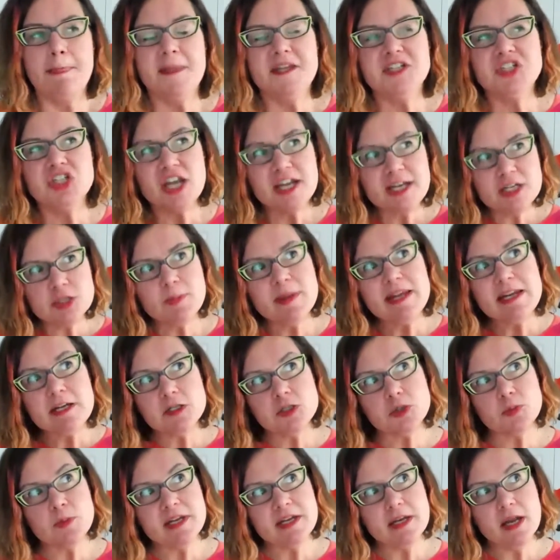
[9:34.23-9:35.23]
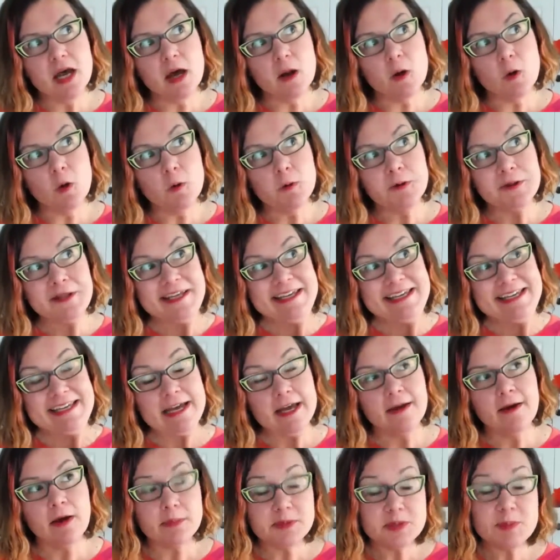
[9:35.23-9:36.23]
Change management not only
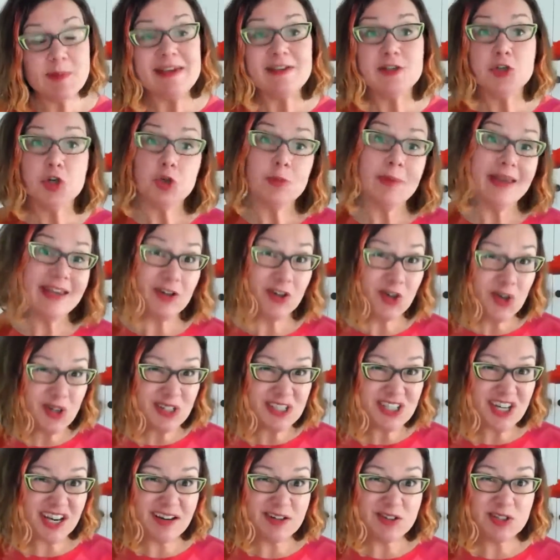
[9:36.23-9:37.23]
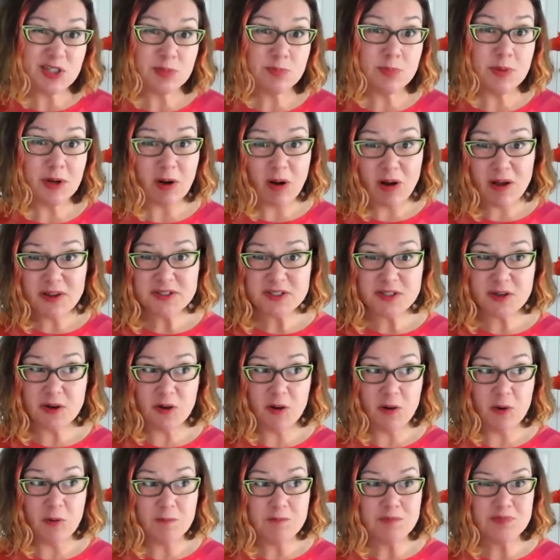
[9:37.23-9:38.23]
helps make sure you make good changes, but
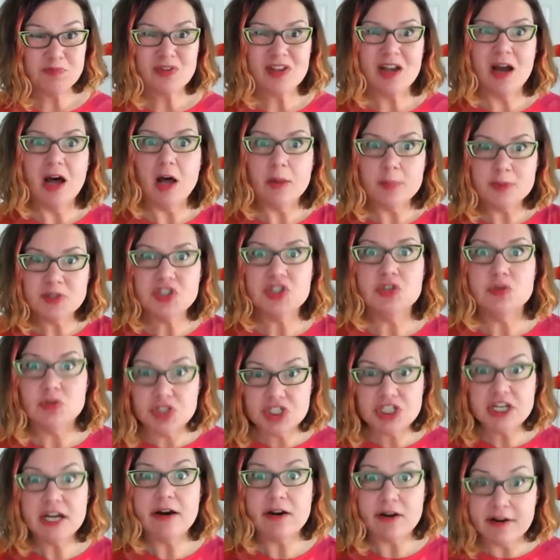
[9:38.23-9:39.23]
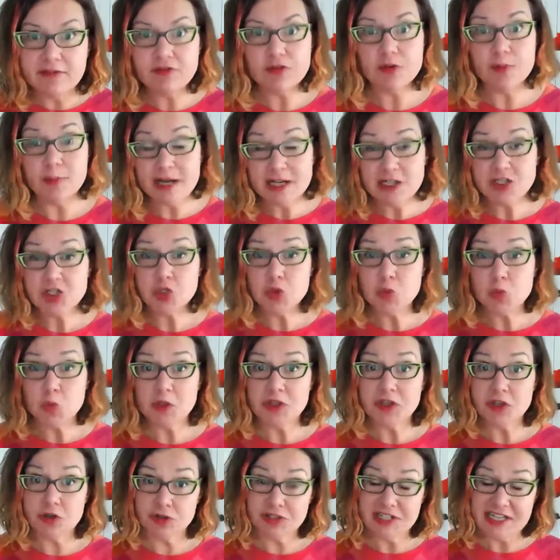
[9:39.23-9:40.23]
also helps you share information
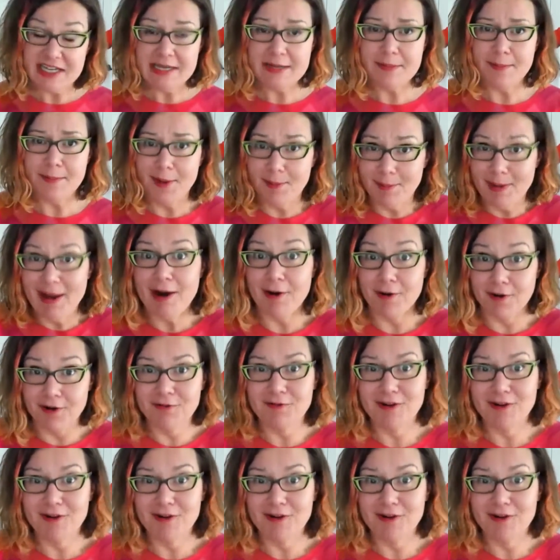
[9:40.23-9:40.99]
with your team about,